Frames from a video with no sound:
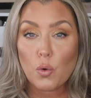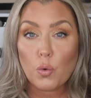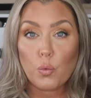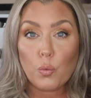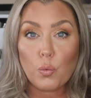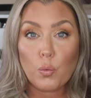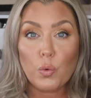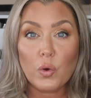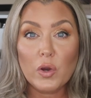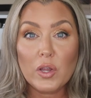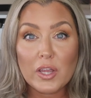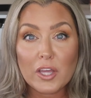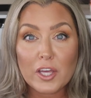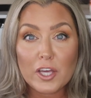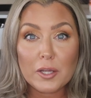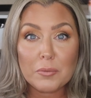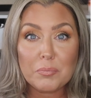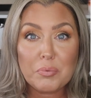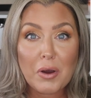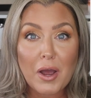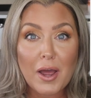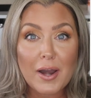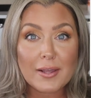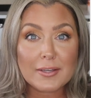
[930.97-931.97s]
really
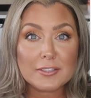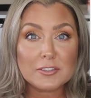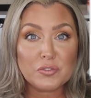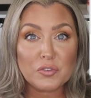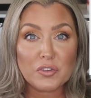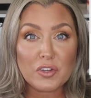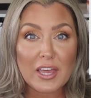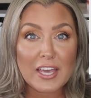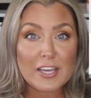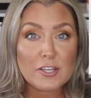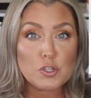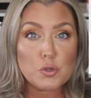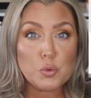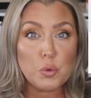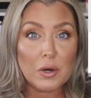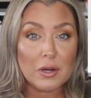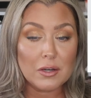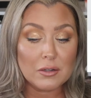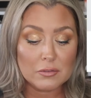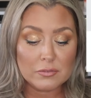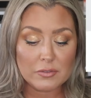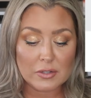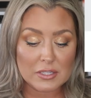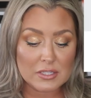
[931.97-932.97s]
good products for like
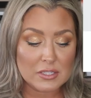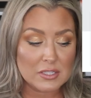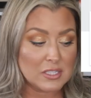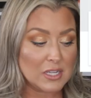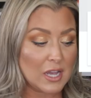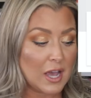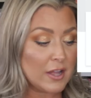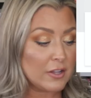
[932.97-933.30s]
$12